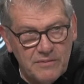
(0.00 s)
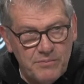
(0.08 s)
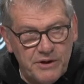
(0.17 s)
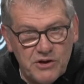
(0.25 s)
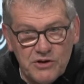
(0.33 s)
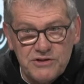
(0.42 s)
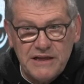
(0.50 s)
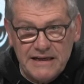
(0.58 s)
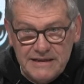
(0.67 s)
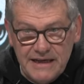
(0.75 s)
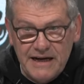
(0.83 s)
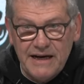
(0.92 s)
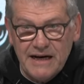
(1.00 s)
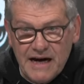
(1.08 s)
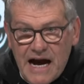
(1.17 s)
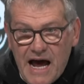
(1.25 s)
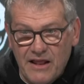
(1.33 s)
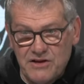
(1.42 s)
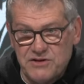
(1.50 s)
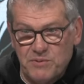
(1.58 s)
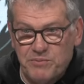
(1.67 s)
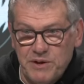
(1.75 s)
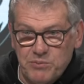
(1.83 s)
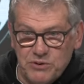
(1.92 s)
because they did it in college
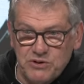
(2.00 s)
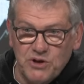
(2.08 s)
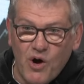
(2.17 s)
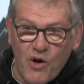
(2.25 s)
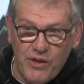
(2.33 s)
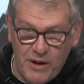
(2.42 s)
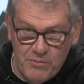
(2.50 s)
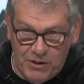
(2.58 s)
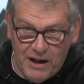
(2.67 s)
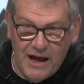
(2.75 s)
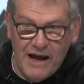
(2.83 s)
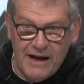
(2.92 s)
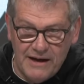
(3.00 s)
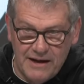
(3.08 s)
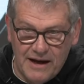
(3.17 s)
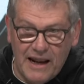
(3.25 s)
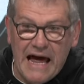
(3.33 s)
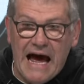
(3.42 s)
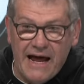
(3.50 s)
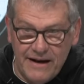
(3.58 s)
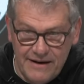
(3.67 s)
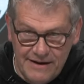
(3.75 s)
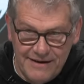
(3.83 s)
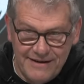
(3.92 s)
and people saw them play a lot,
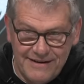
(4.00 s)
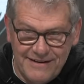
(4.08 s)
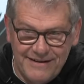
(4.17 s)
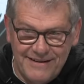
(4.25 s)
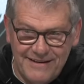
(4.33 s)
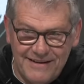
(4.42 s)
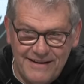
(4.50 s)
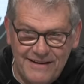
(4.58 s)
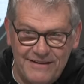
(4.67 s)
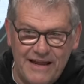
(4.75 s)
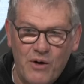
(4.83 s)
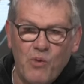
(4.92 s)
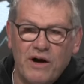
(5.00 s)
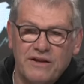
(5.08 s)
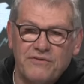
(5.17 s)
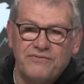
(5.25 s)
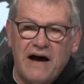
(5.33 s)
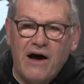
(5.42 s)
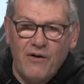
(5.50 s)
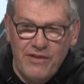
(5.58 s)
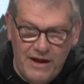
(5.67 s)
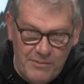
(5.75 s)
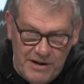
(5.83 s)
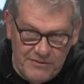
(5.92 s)
they wanted to follow
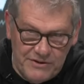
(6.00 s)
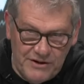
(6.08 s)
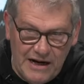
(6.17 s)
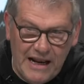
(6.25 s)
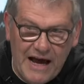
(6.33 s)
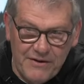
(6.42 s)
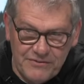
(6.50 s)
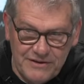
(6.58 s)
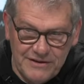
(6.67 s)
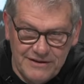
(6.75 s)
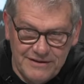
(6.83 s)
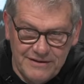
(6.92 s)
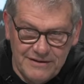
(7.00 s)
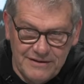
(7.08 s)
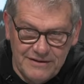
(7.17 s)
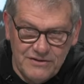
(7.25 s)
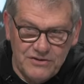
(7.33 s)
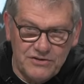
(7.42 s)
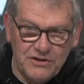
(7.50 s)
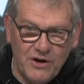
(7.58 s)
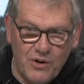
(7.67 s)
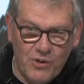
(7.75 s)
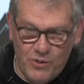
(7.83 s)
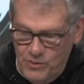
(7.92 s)
them after they left.
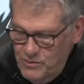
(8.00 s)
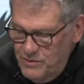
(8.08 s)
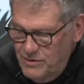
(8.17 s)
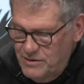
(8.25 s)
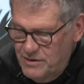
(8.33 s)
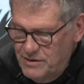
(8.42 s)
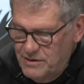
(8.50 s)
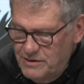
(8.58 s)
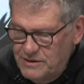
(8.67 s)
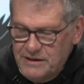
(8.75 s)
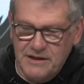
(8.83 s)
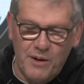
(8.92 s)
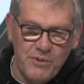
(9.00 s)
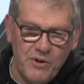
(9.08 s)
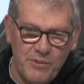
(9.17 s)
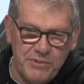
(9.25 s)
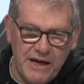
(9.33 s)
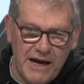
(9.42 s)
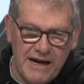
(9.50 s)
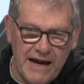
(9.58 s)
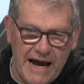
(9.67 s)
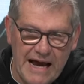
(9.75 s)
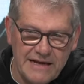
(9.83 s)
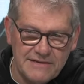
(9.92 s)
So the WNBA
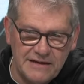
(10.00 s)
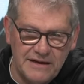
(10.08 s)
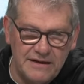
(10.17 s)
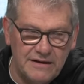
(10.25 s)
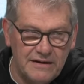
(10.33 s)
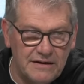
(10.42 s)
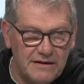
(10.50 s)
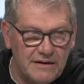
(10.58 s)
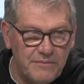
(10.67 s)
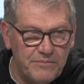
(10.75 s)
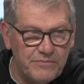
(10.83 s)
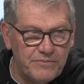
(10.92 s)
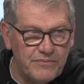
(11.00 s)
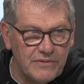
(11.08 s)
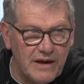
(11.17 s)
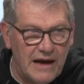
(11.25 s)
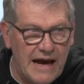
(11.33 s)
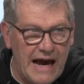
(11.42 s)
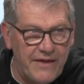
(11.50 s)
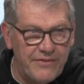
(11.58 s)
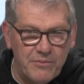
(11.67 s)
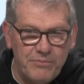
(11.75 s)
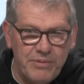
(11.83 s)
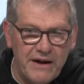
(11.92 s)
hasn't had
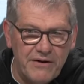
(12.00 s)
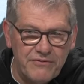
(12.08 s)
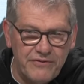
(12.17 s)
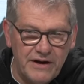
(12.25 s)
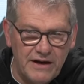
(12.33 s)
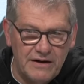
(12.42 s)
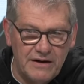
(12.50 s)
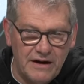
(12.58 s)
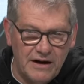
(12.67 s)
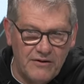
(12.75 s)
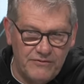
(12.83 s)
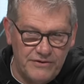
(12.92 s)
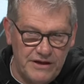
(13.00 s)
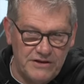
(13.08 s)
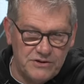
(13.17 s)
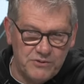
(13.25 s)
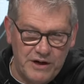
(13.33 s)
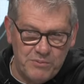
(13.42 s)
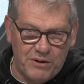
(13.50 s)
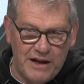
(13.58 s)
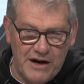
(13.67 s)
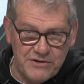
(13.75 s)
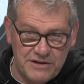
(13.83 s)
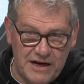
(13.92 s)
the benefit of these great
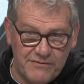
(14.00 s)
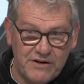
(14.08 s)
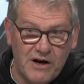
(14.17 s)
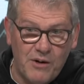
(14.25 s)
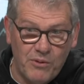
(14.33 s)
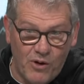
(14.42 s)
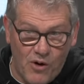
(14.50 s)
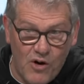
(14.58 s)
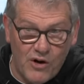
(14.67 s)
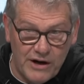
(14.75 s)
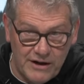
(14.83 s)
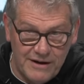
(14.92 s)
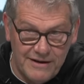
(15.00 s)
players that have come along.